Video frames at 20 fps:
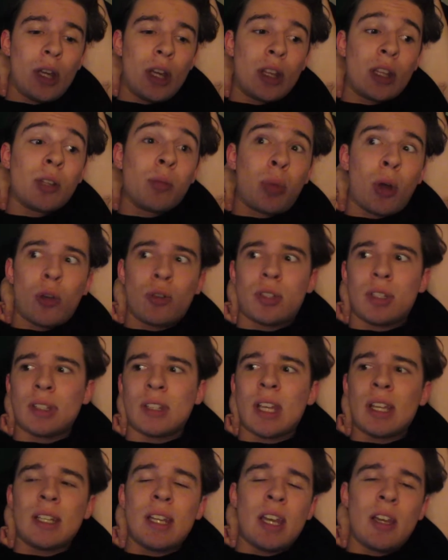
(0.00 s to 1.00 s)
and then
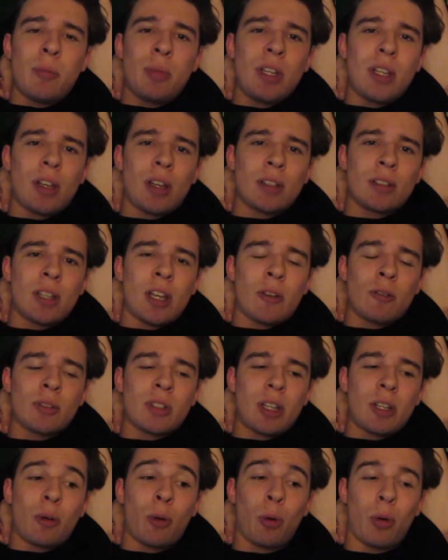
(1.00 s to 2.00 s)
posting that day because I
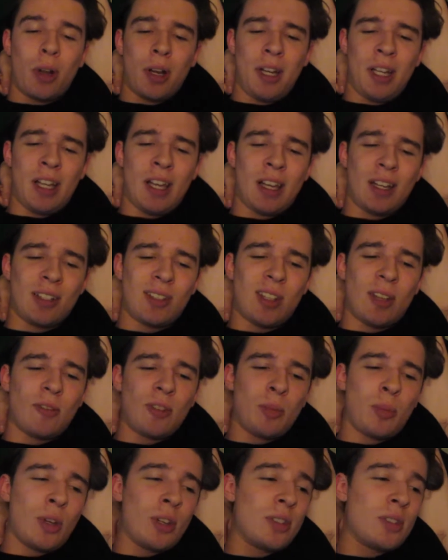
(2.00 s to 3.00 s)
was like running out of
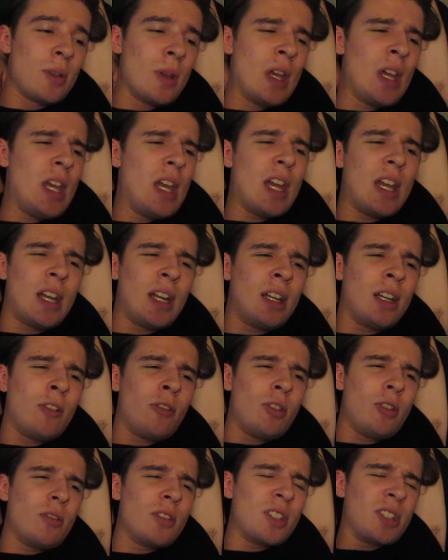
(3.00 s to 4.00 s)
stuff to post. And I
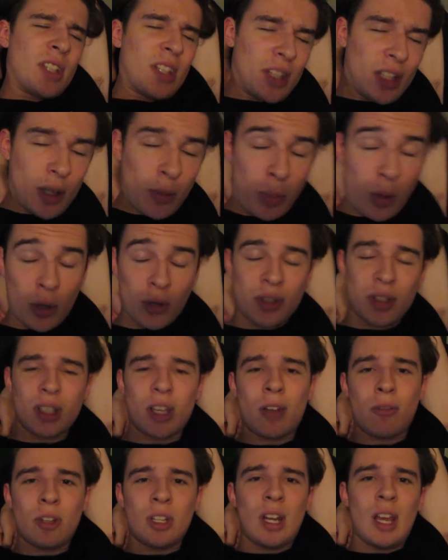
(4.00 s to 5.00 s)
never even said that I'm
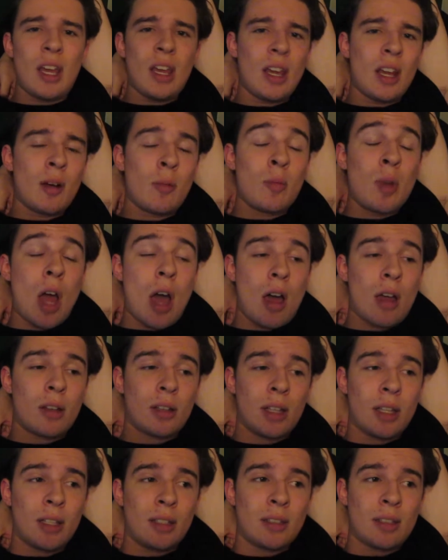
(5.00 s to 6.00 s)
posting every day, and I'm
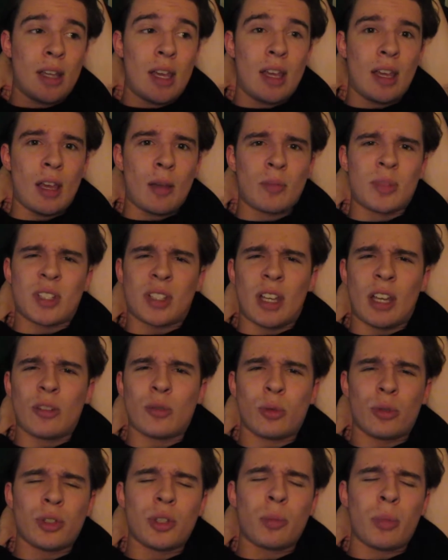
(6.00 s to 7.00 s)
not like saying I'm
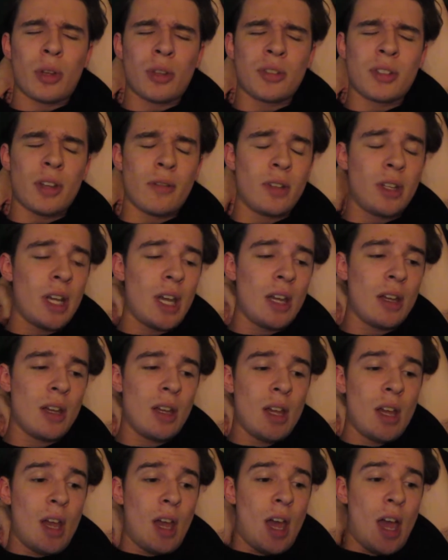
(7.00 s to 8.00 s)
scheduled to post every day.
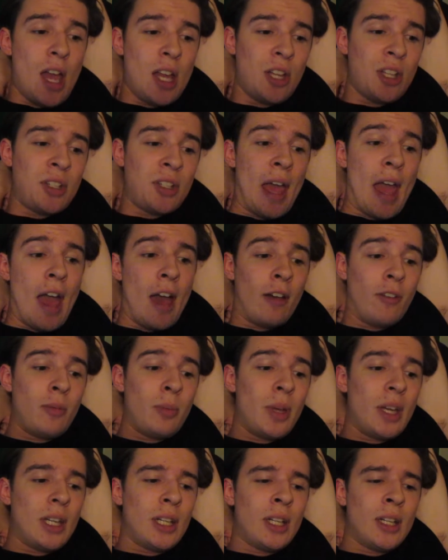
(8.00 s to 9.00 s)
I
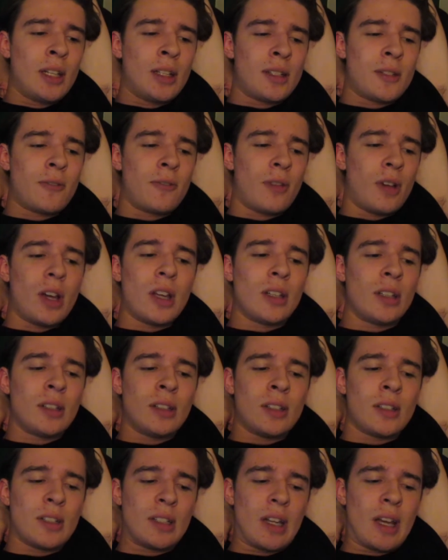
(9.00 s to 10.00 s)
have been, and it's fun
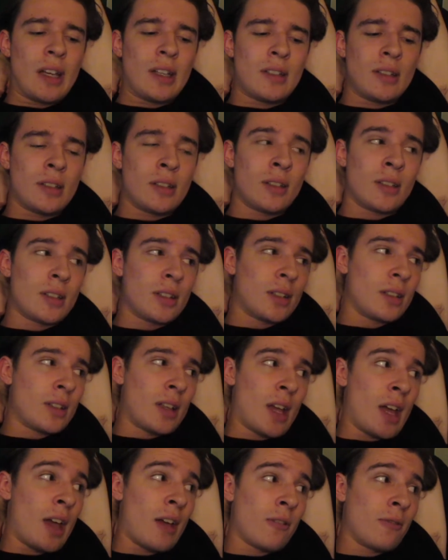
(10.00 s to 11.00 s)
and it's nice, and it's
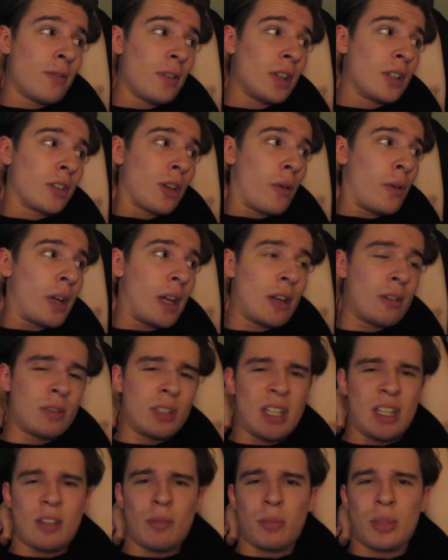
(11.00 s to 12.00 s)
I have fun going out
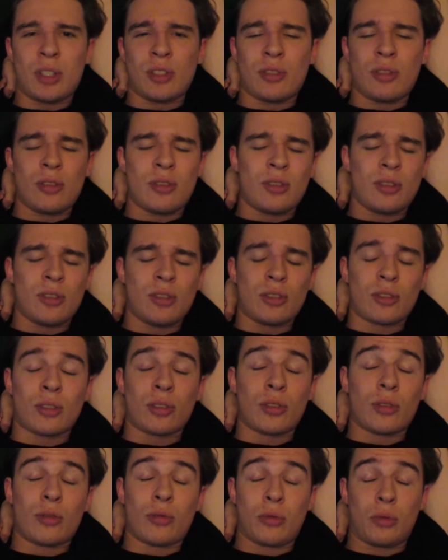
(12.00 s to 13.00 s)
and taking pictures and just
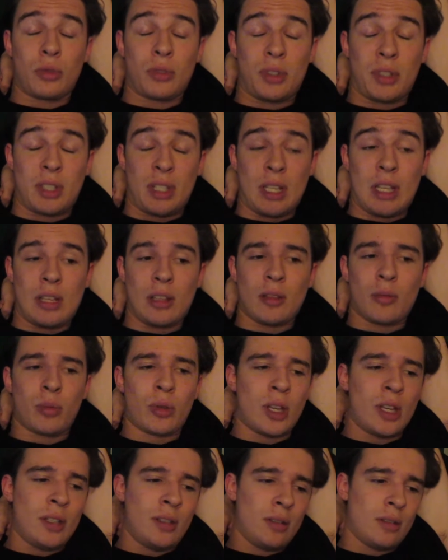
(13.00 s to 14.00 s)
seeing the
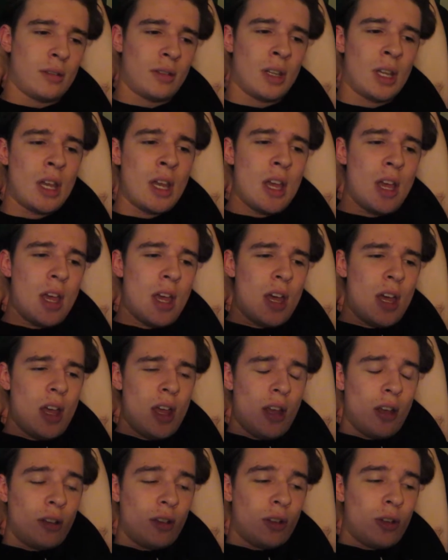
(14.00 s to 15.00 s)
place and
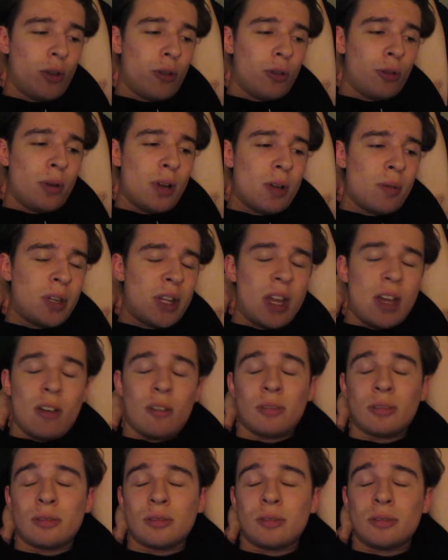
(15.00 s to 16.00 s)
going around
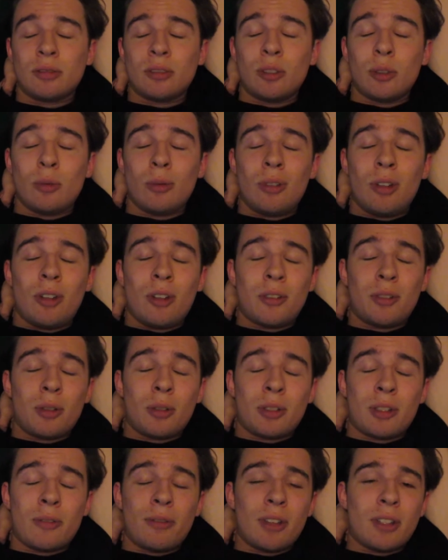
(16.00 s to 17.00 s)
town and doing all
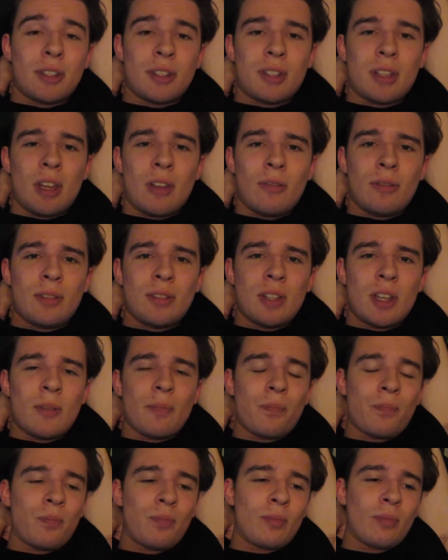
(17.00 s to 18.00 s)
sorts of fun stuff.
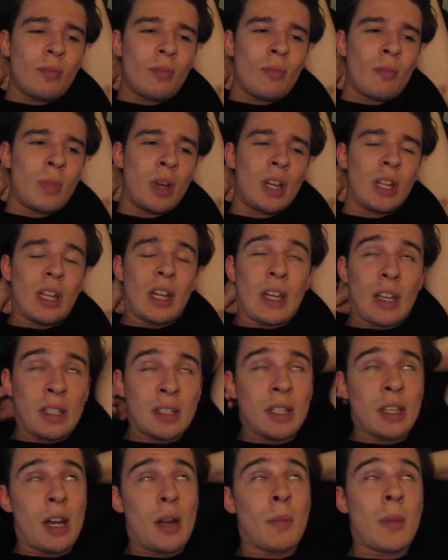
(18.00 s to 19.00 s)
So, but like I
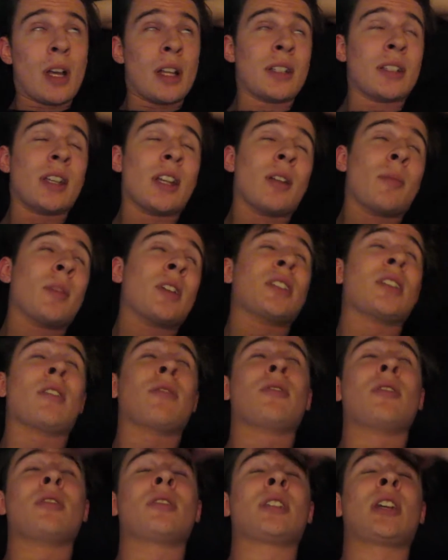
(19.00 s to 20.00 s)
said, I'm not setting
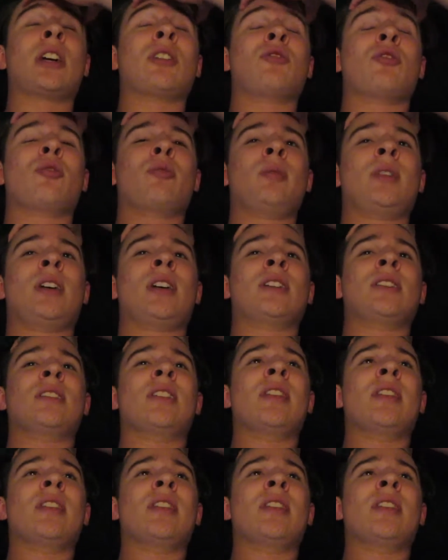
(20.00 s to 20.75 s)
myself to a schedule, because